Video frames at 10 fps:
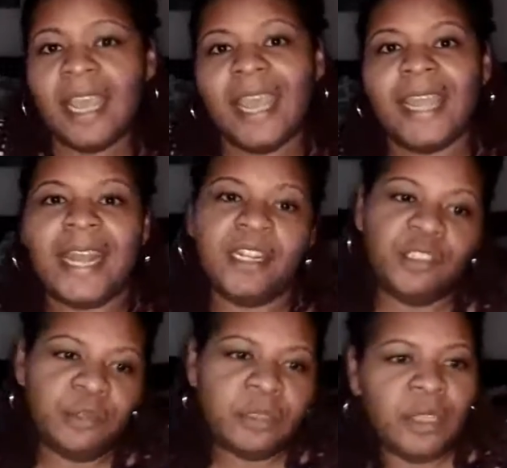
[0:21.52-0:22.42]
And I
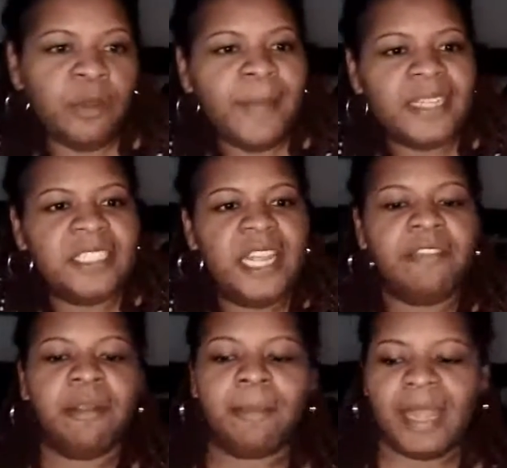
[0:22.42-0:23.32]
do so by
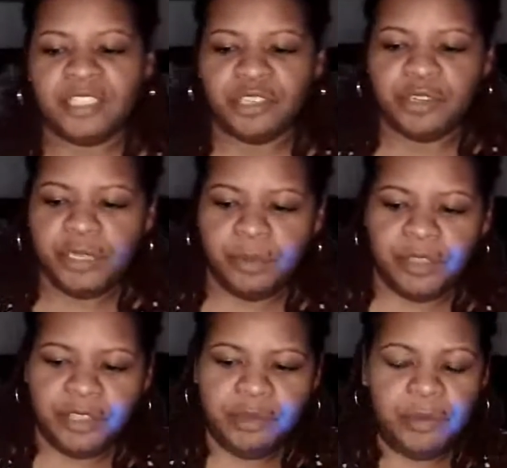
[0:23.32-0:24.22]
sharing my journey
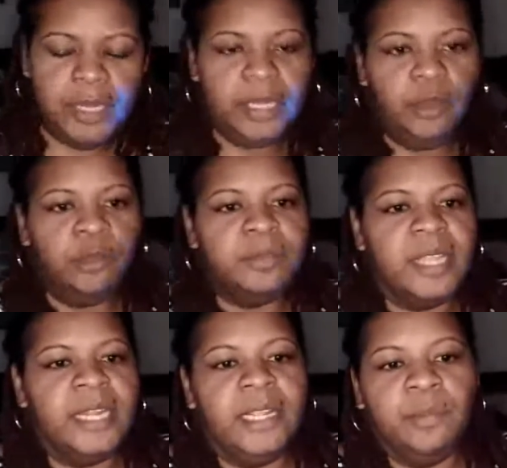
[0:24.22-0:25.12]
with you in hopes
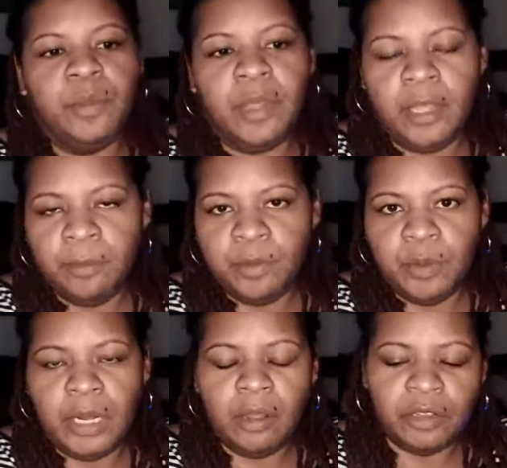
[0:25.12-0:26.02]
that it will help
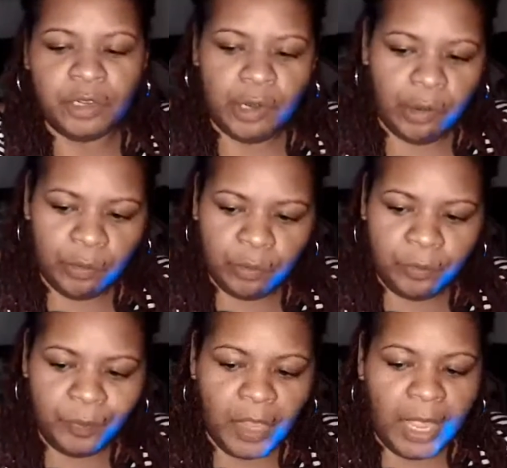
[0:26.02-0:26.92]
you along your
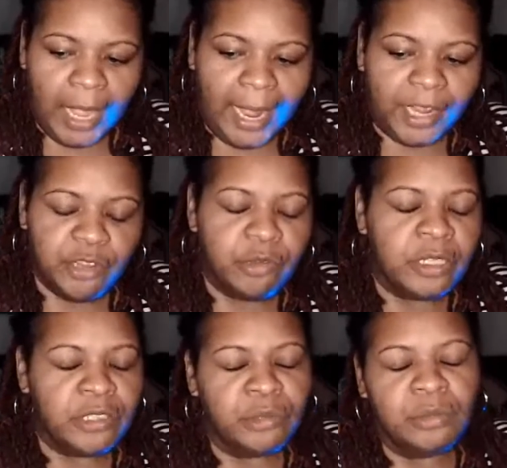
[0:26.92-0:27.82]
own. And
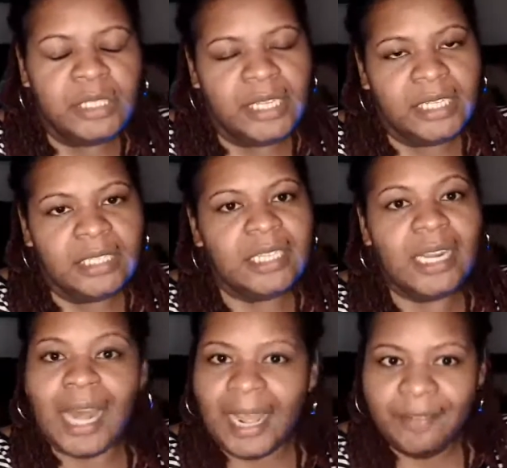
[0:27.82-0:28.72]
you're tuned in to
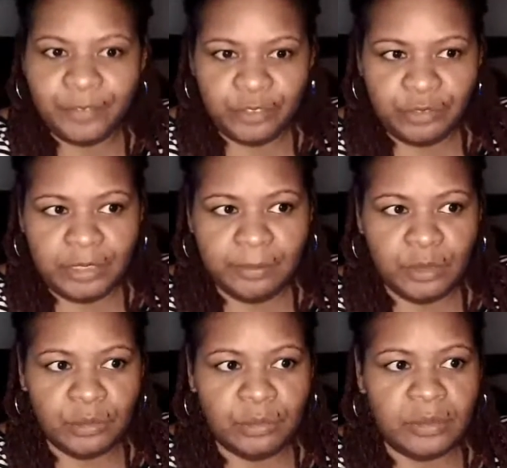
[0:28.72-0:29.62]
Live Stream
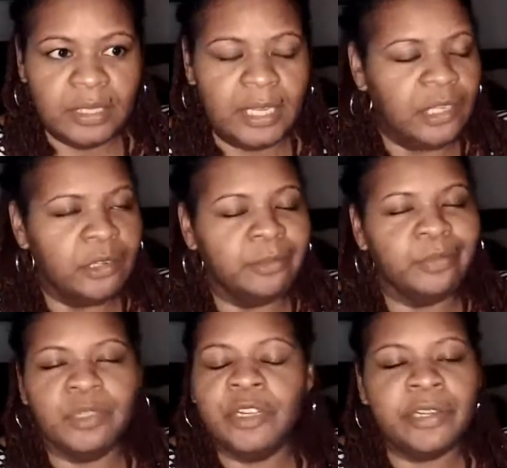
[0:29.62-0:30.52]
Tuesday.
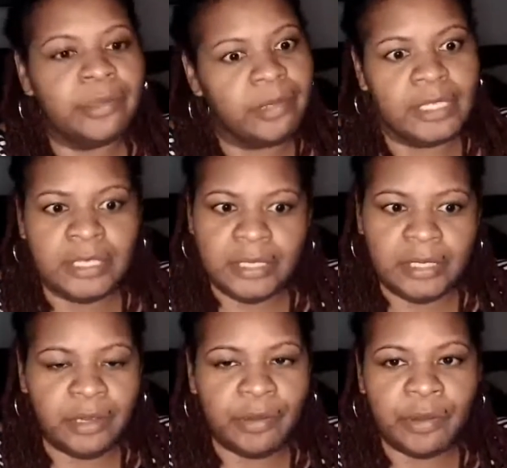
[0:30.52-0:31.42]
No, girl,
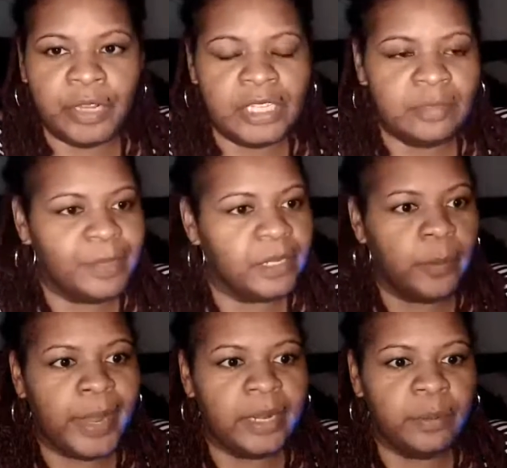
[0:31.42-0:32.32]
listen, girl, it's been
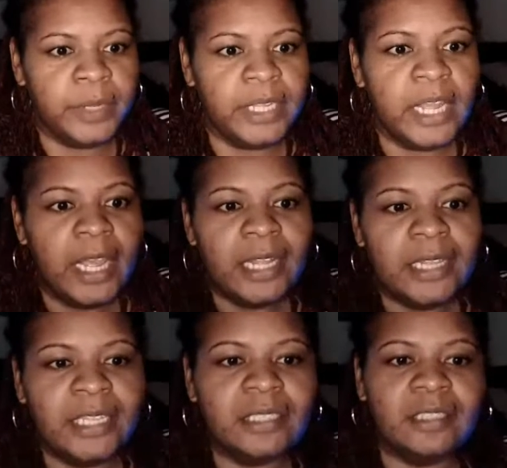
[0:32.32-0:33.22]
quite a week.
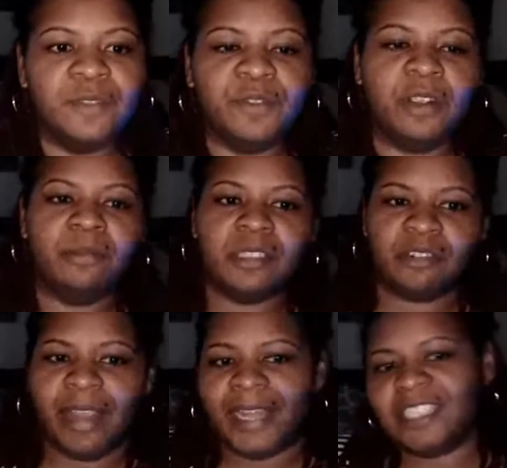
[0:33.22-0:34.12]
This is From
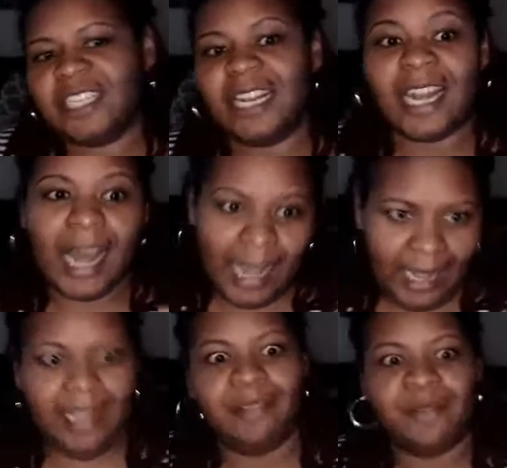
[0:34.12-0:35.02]
Scratch
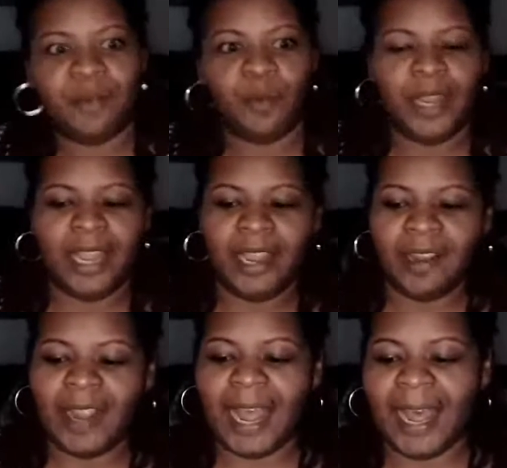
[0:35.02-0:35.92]
Live,
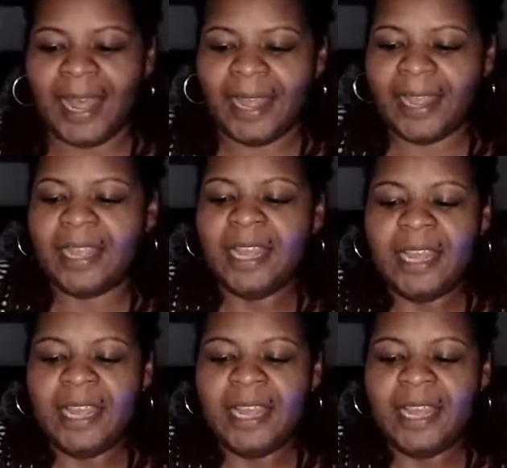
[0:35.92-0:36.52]
where I